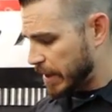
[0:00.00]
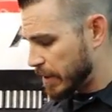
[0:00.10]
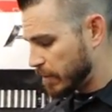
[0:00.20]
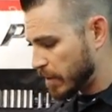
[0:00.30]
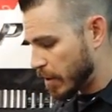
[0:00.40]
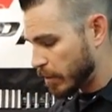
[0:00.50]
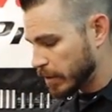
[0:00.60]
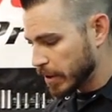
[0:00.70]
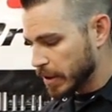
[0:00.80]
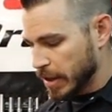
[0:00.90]
And
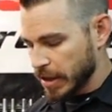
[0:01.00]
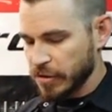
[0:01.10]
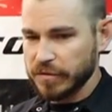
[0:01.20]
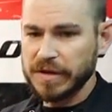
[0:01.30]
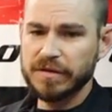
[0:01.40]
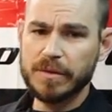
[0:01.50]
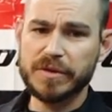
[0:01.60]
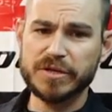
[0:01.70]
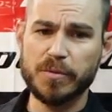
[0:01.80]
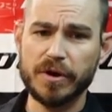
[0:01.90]
so you'll see some
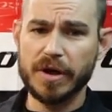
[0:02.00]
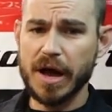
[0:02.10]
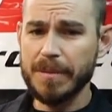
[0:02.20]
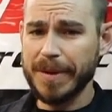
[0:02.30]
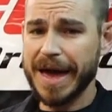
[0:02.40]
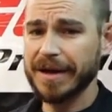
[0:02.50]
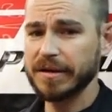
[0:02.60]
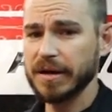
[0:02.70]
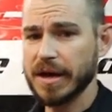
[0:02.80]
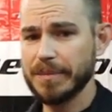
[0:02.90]
of the Sport
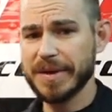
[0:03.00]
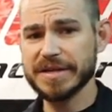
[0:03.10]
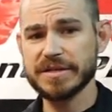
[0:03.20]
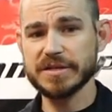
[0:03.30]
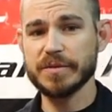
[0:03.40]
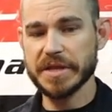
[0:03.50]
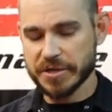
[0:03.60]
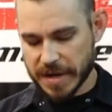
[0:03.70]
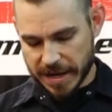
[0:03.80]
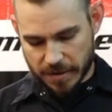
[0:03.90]
Compact uh, pistons, when they
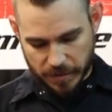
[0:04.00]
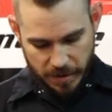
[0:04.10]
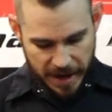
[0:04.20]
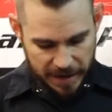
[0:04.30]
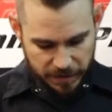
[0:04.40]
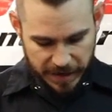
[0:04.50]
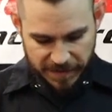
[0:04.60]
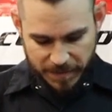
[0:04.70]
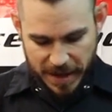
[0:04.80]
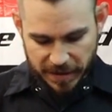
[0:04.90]
try to get real light, they'll
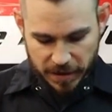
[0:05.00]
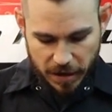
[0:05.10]
even make